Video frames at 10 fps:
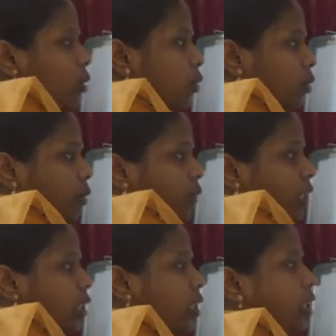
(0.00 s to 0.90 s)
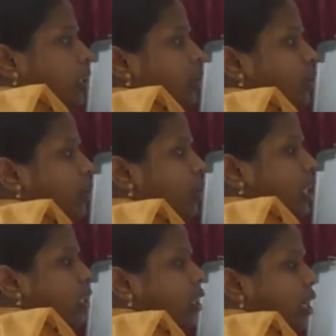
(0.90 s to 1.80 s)
So with this you
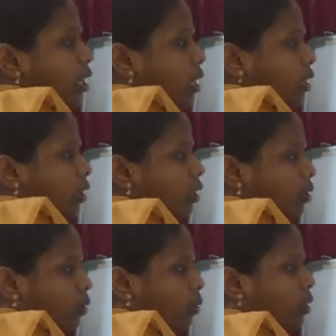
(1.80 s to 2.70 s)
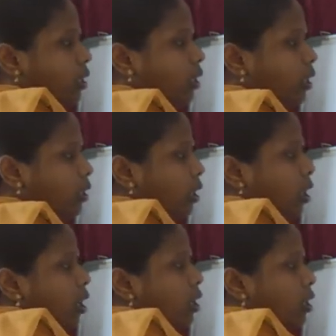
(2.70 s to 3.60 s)
can say that, so this is
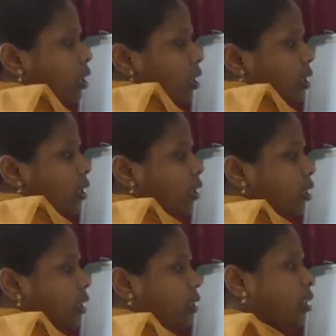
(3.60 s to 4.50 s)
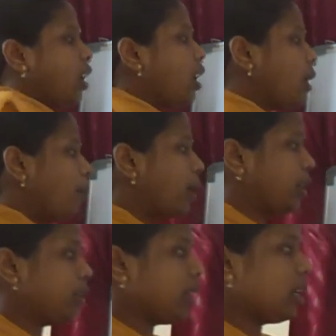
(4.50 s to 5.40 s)
this is in a particular